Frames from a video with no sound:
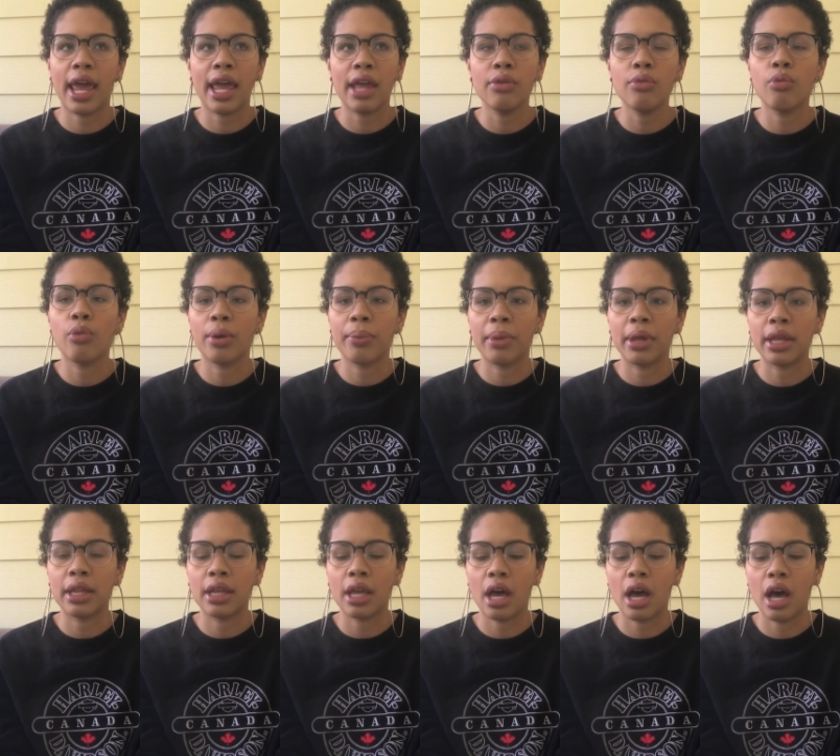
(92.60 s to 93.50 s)
and
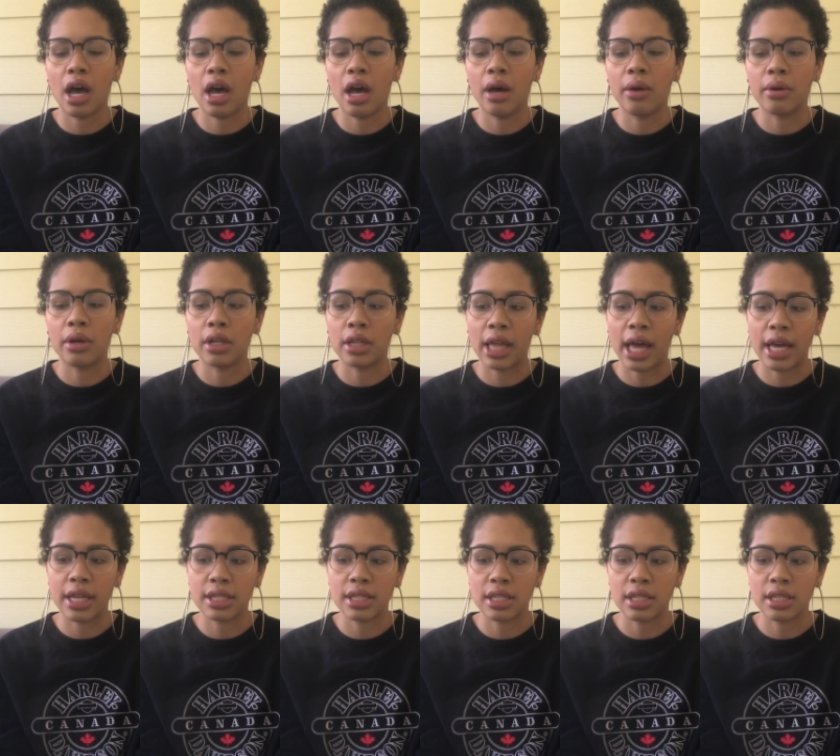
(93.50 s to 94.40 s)
women uh,
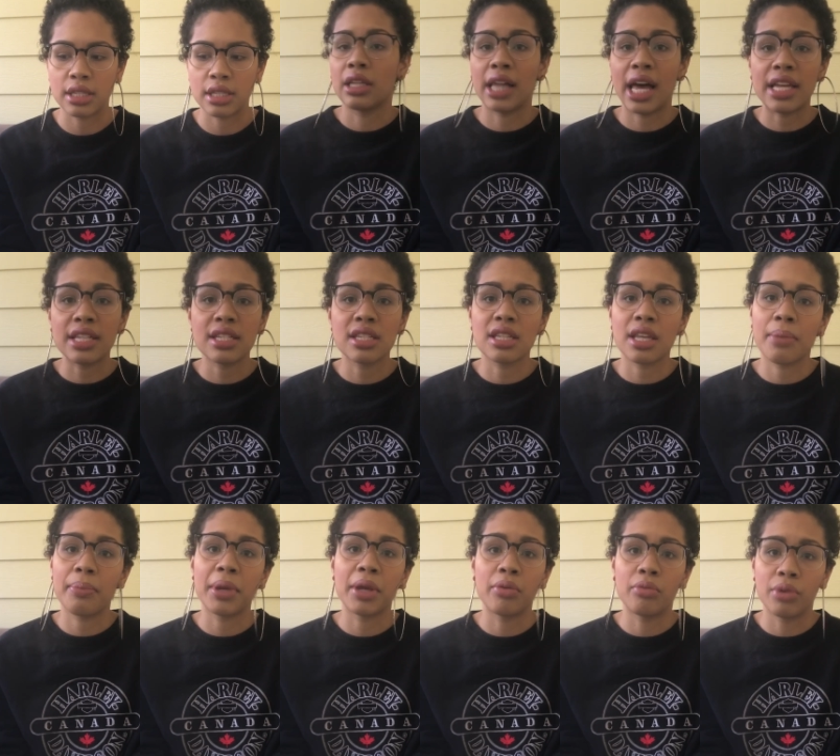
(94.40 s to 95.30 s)
glasses. Glasses
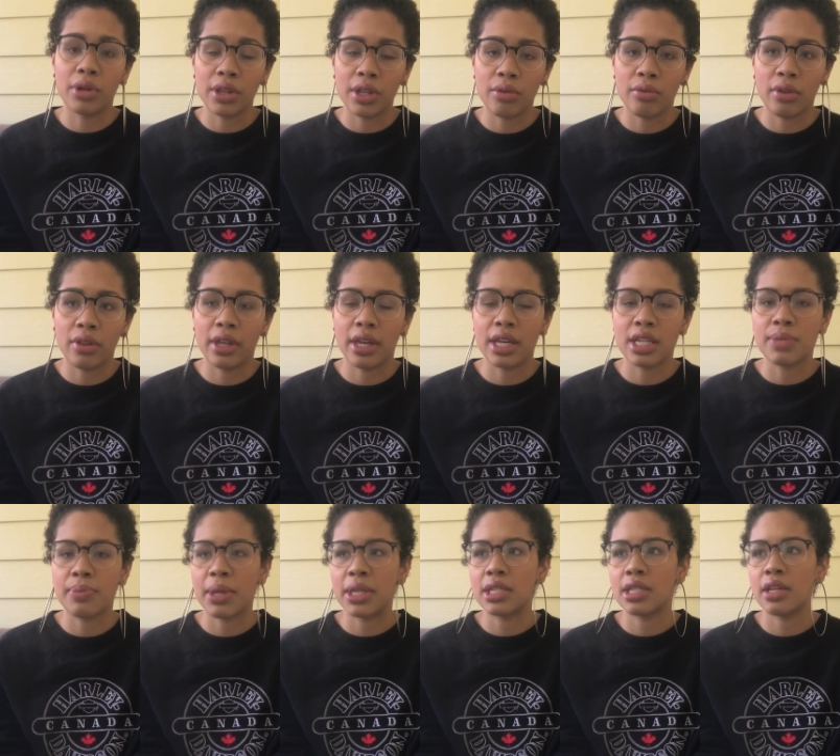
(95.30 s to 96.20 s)
can be really, really
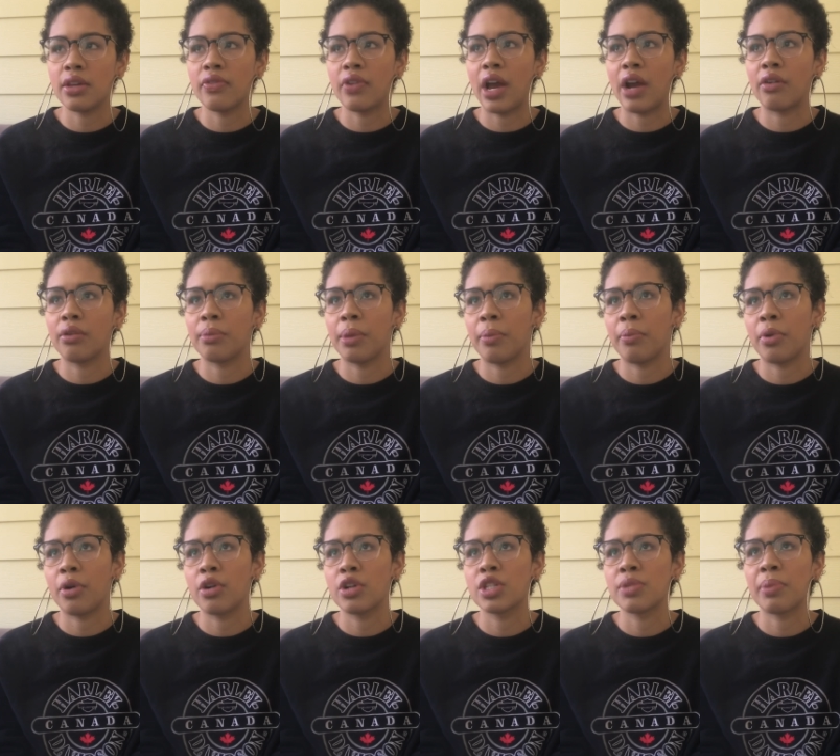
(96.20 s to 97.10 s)
expensive. I
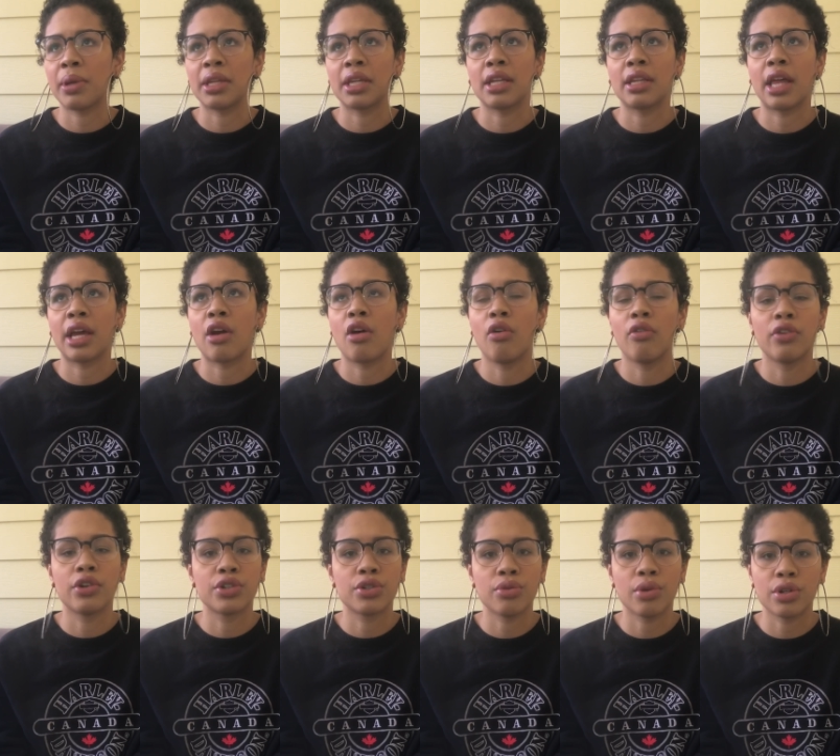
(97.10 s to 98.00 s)
remember spending like
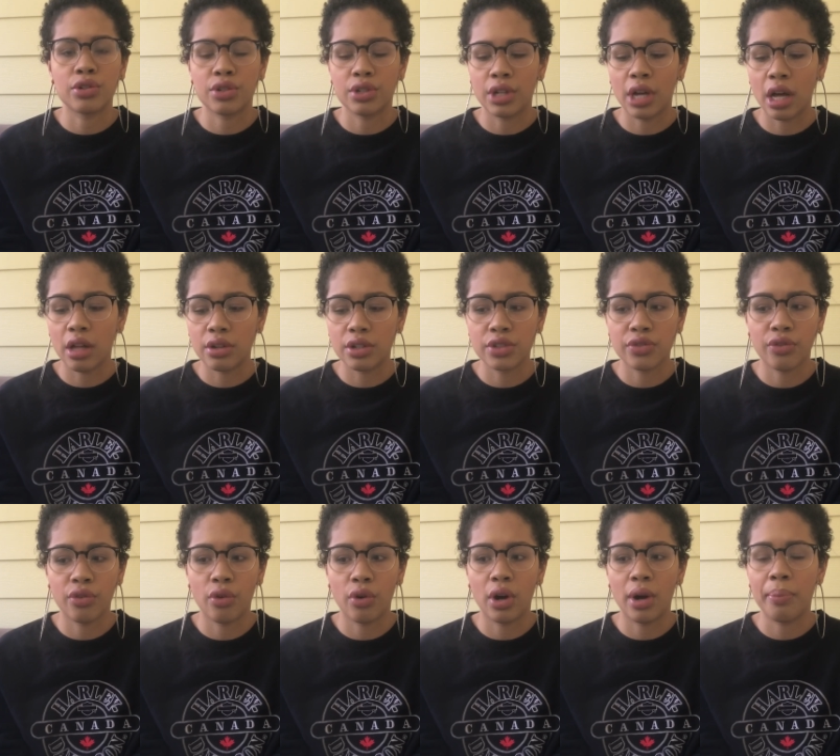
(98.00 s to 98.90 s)
over two hundred dollars
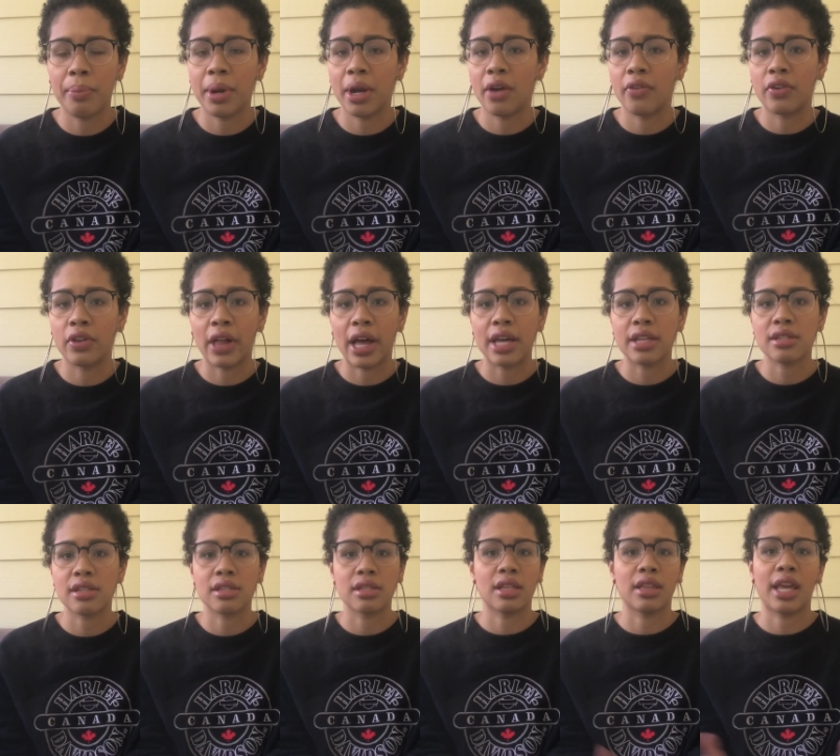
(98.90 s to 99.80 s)
for a pair of
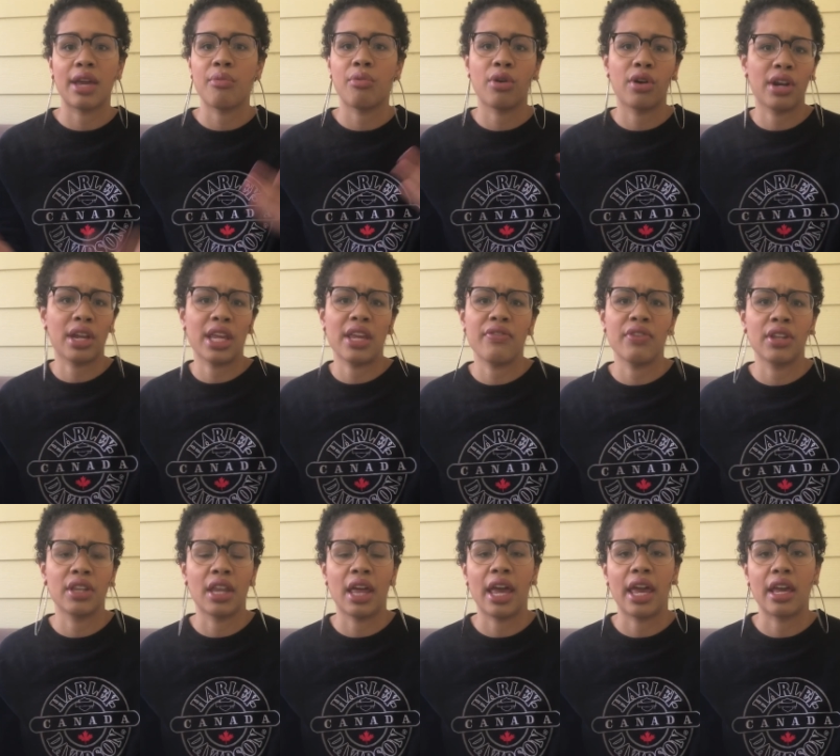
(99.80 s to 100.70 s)
glasses, and they weren't
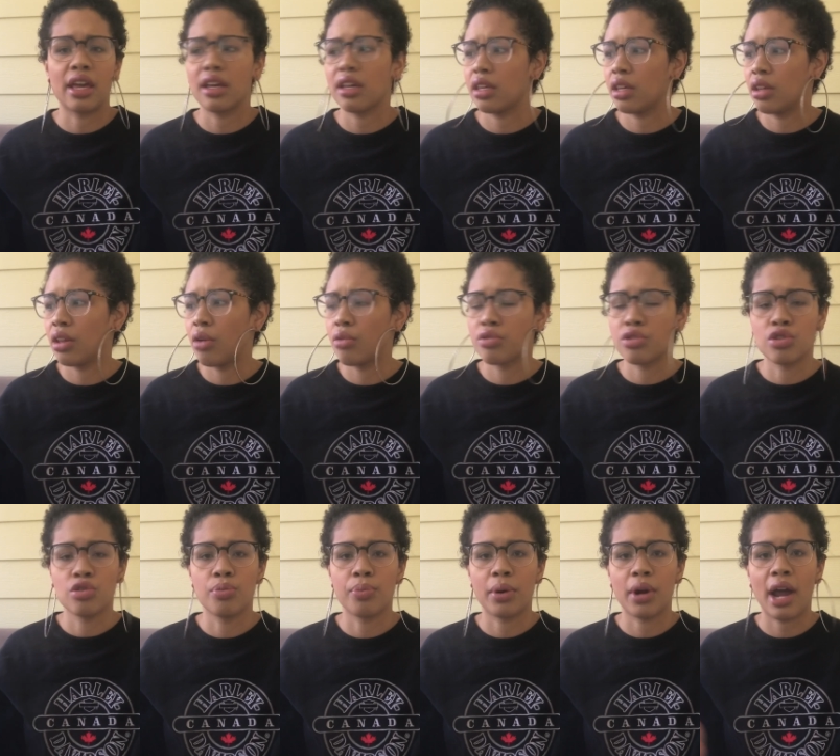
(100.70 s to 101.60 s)
even like, you know,
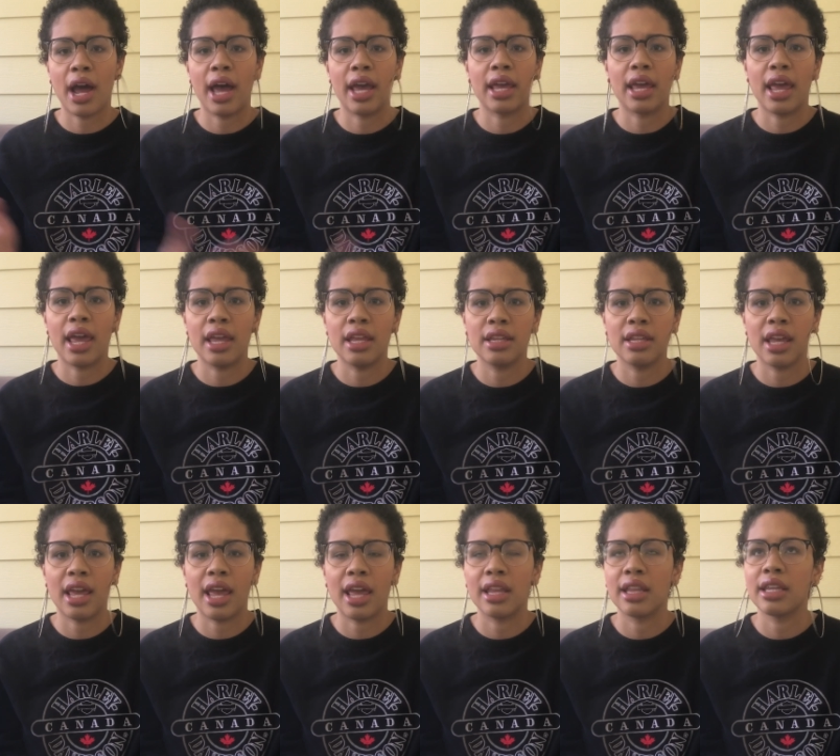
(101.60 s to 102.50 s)
super high end.
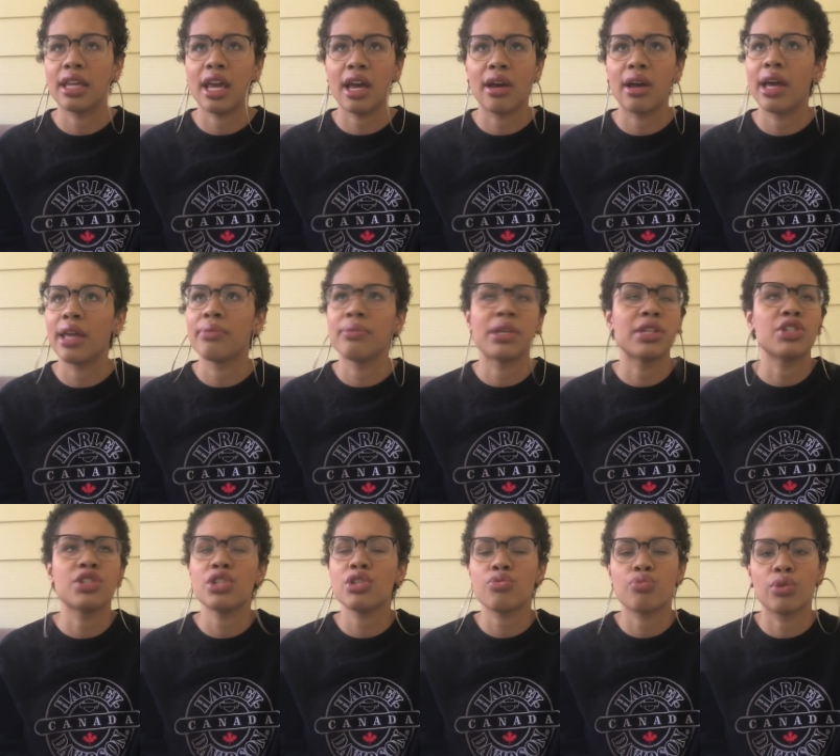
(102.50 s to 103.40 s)
And yeah,
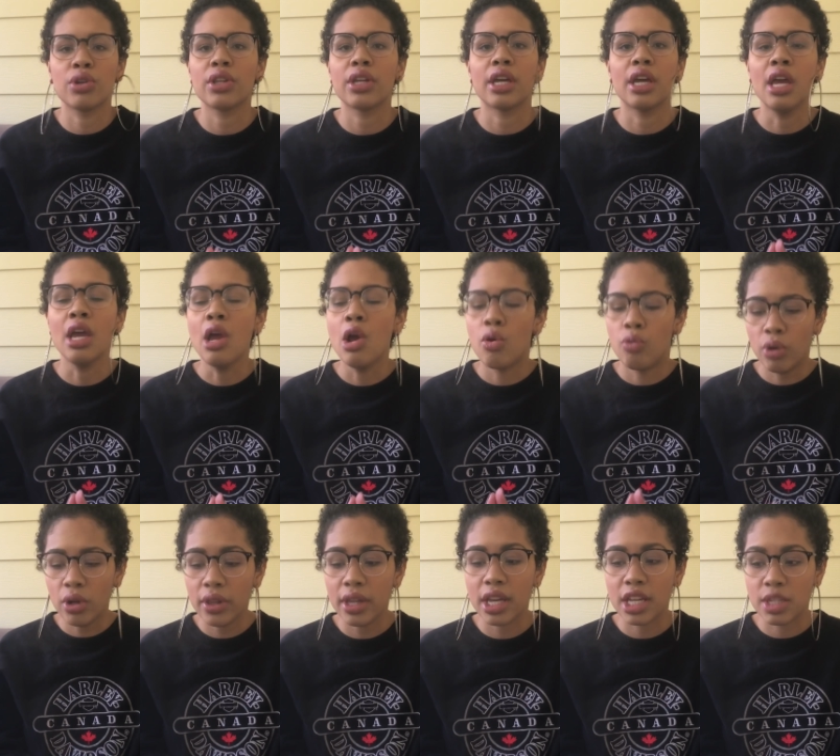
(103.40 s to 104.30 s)
it's just really,
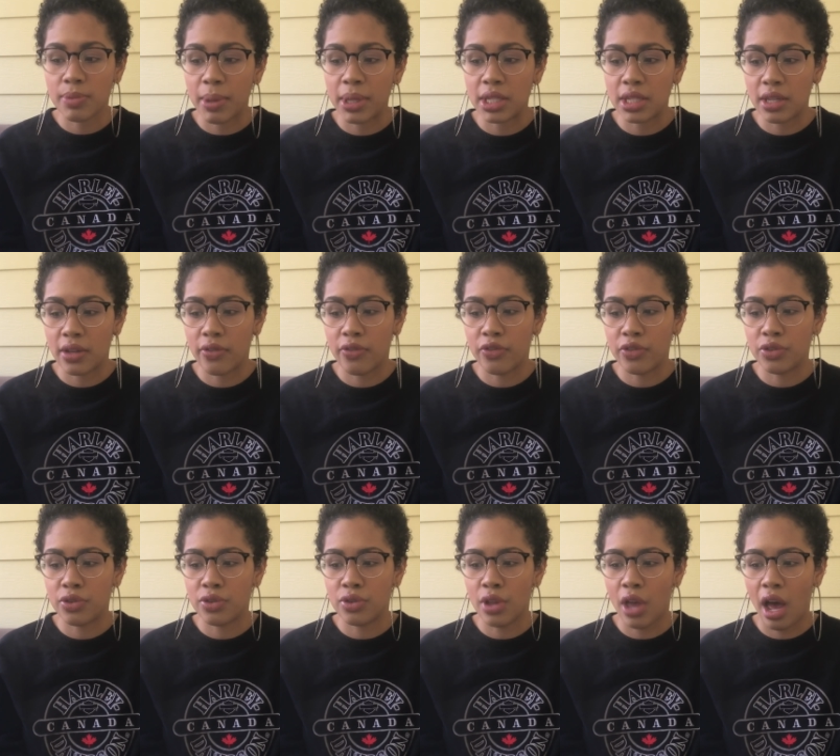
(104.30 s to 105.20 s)
really
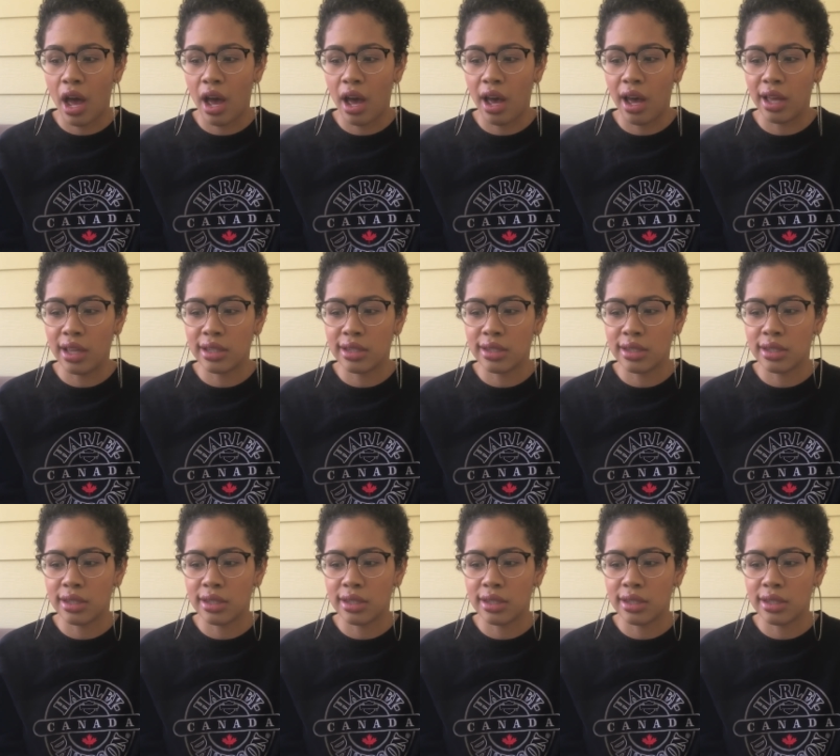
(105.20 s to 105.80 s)
expensive uh,